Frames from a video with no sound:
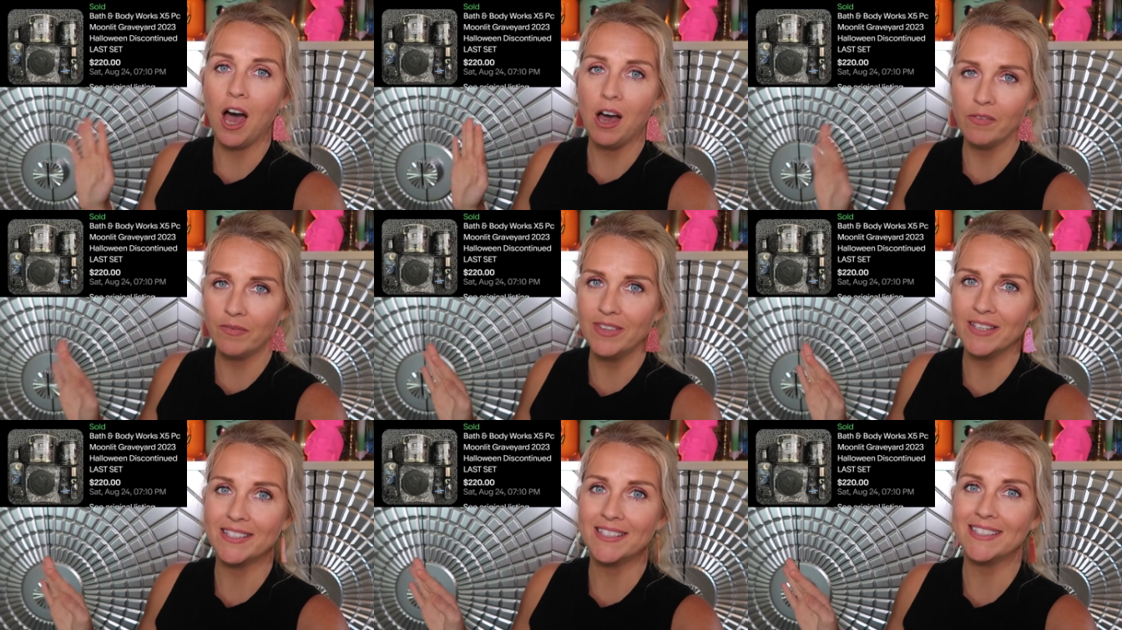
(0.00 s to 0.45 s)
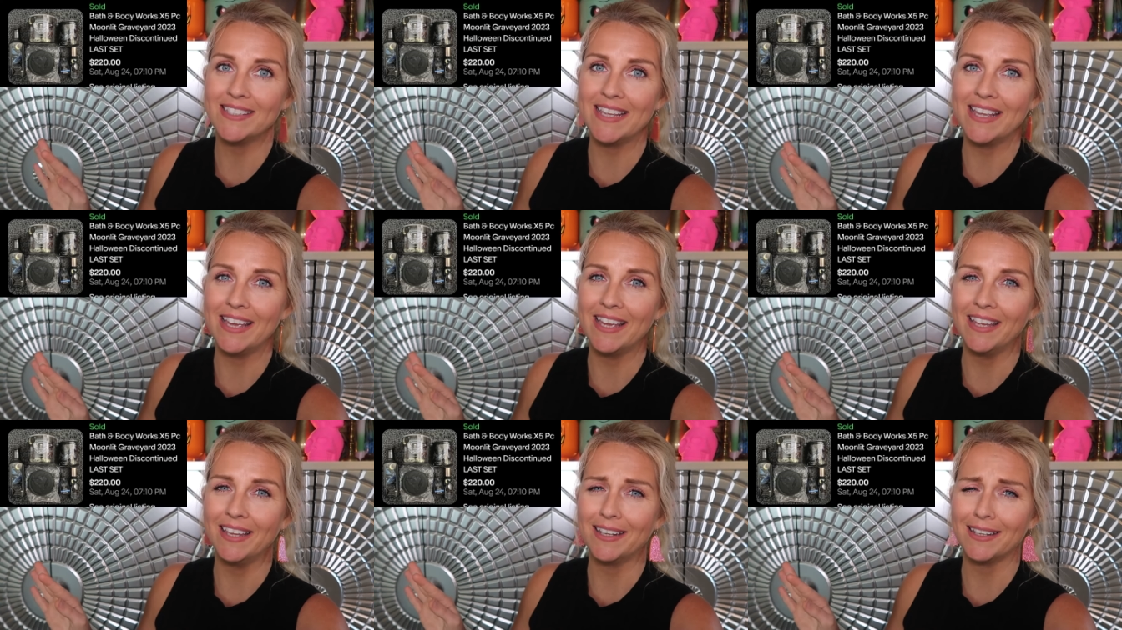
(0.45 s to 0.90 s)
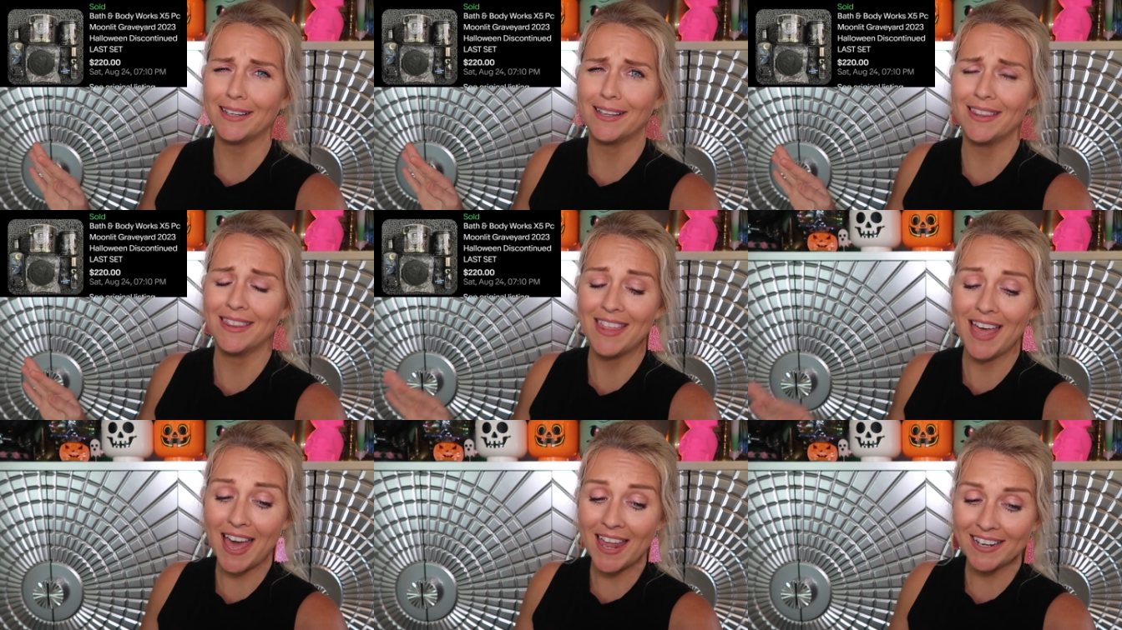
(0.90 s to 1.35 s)
of this scent.
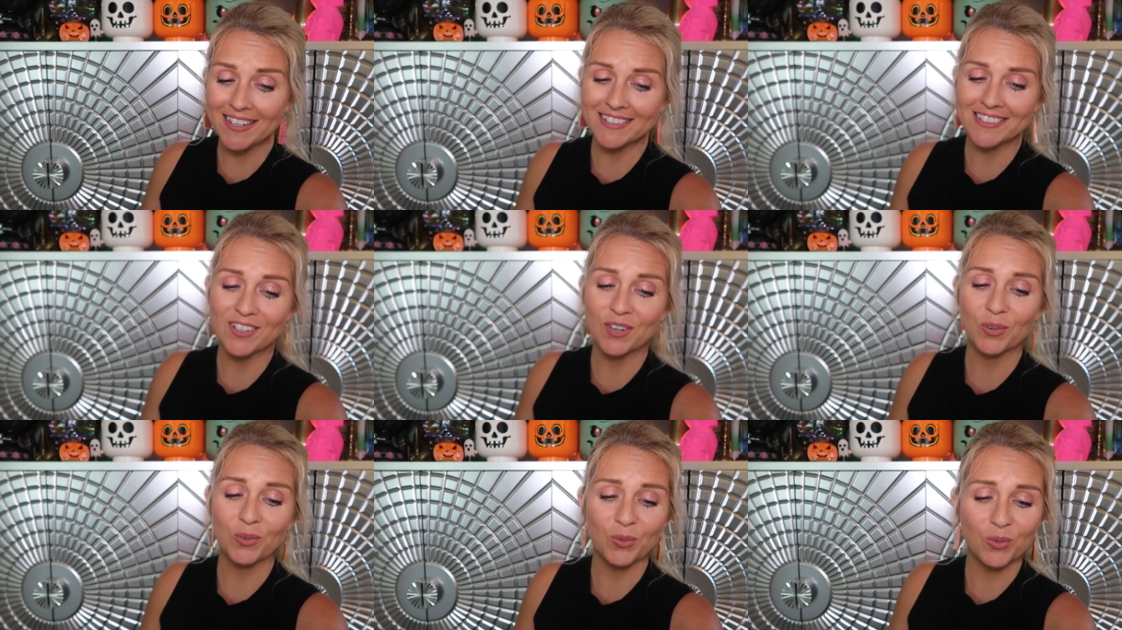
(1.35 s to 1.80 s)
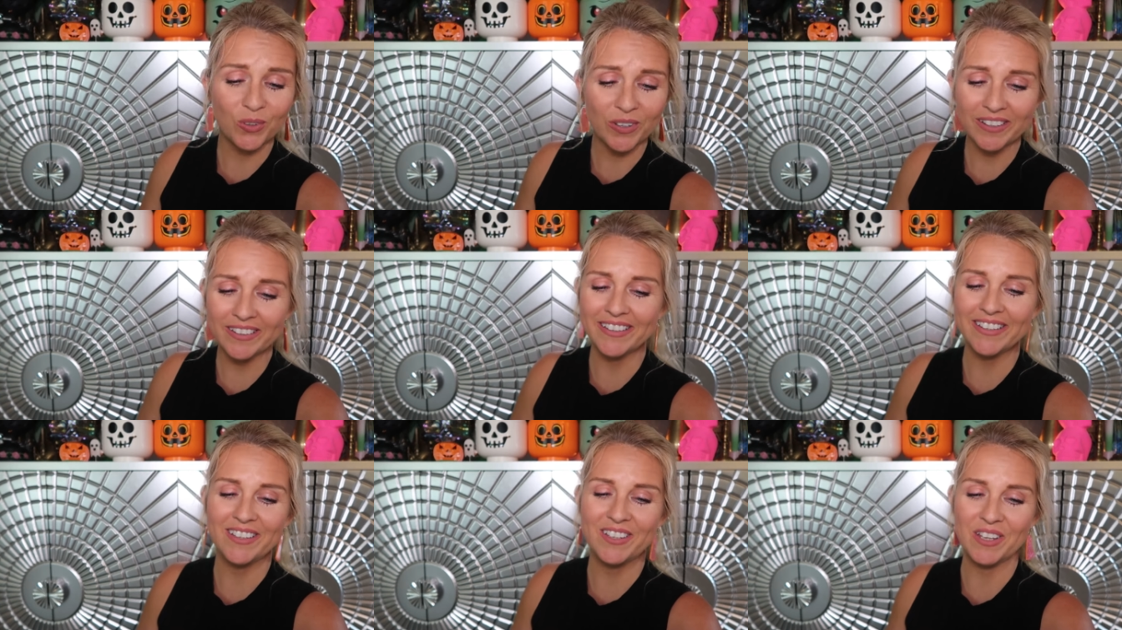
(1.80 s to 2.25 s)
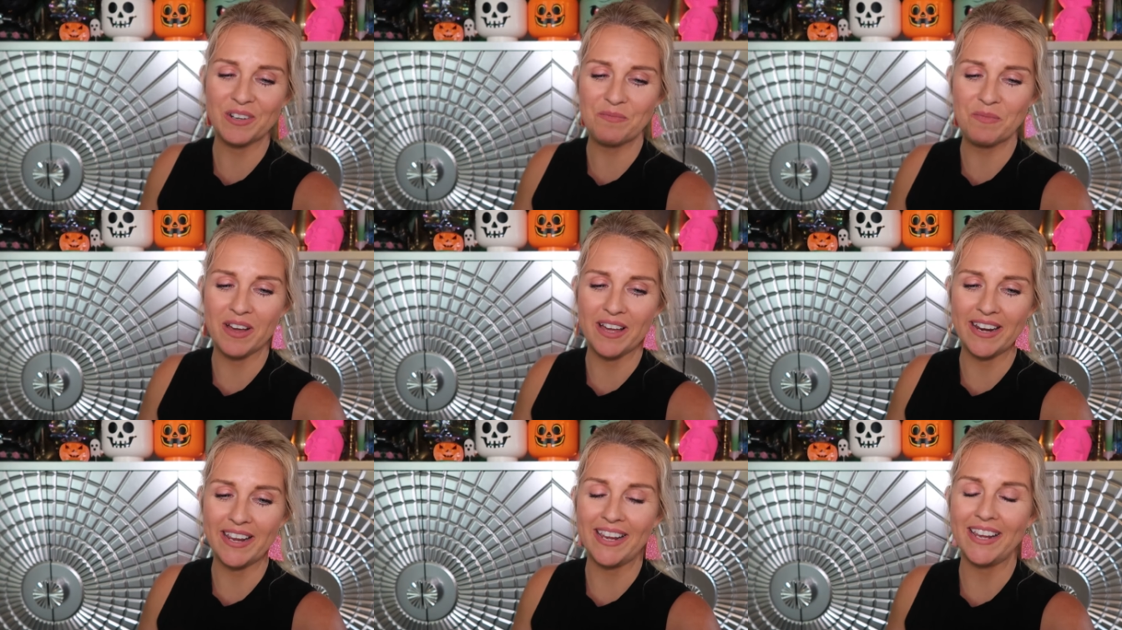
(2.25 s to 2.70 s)
That is really good
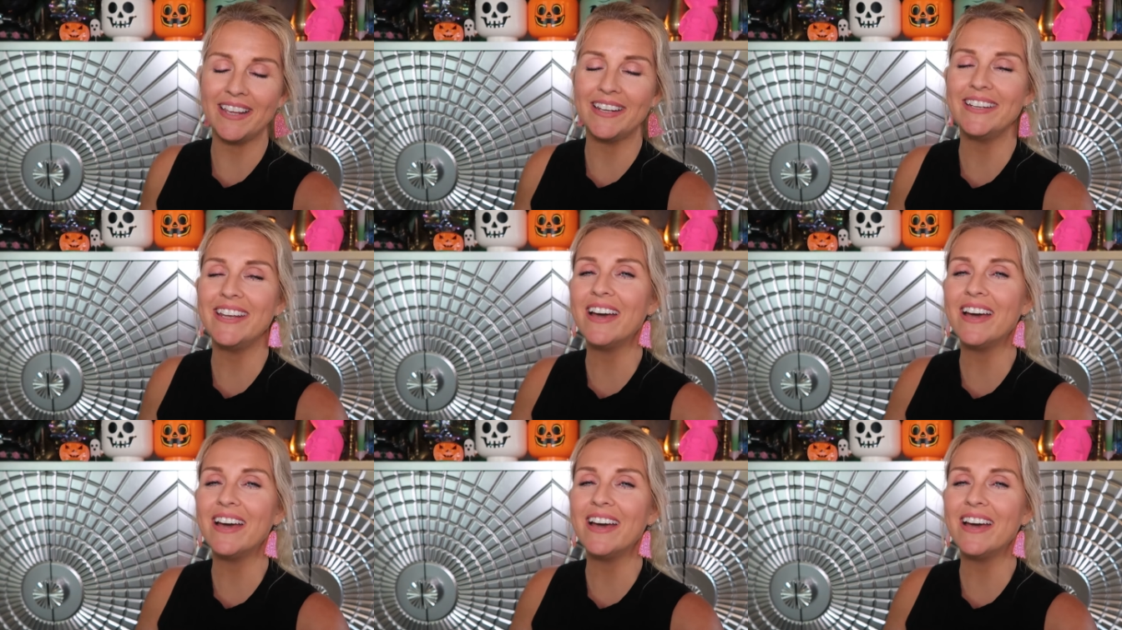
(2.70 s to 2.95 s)
money.